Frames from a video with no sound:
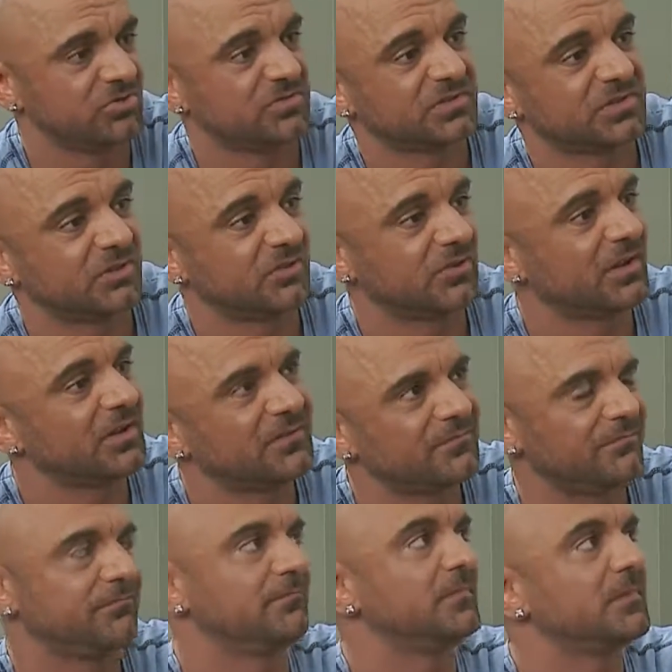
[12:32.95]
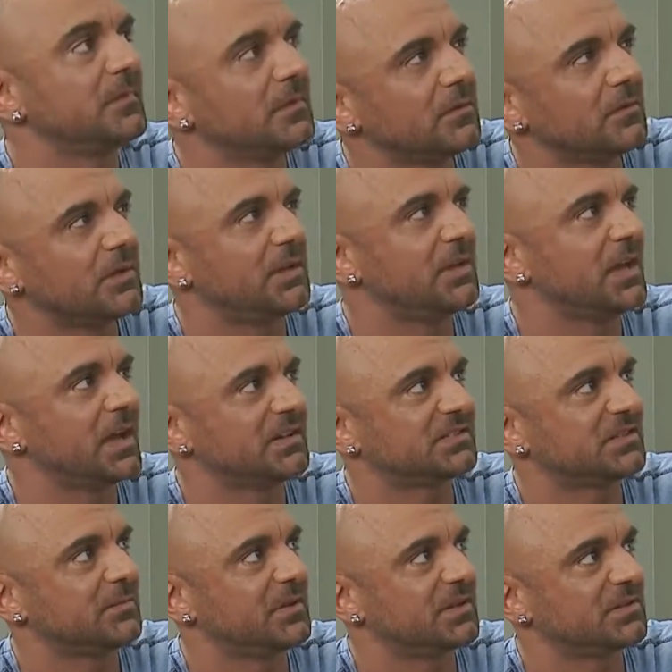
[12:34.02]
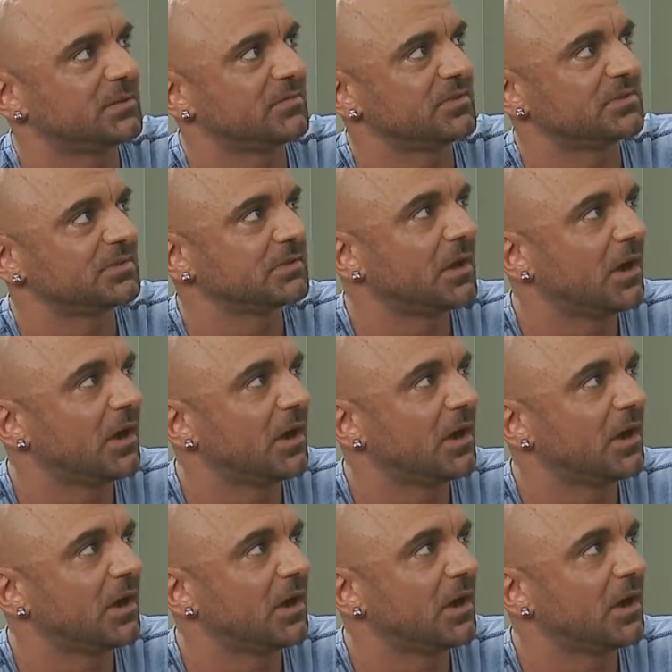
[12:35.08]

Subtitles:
So he estimates it was